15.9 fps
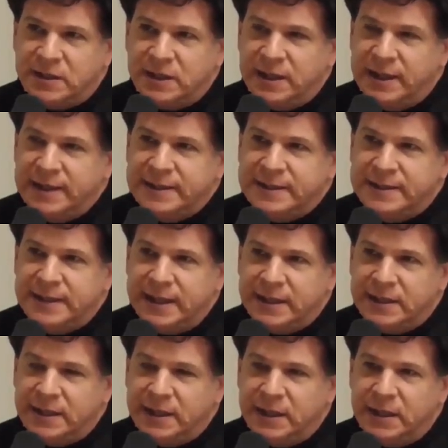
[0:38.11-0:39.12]
it needs
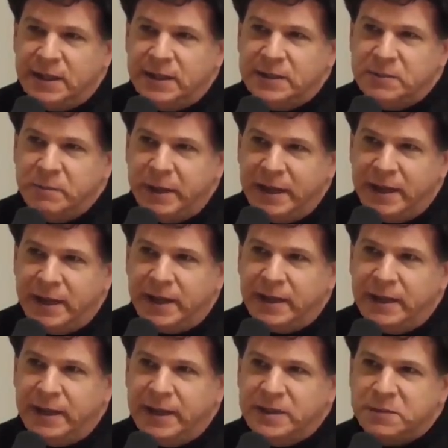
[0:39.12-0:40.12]
dignity, it needs meaning,
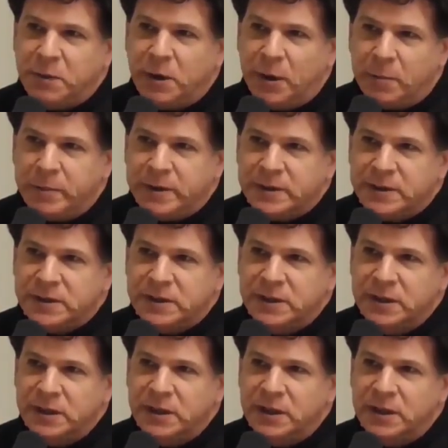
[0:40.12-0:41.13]
it needs purpose.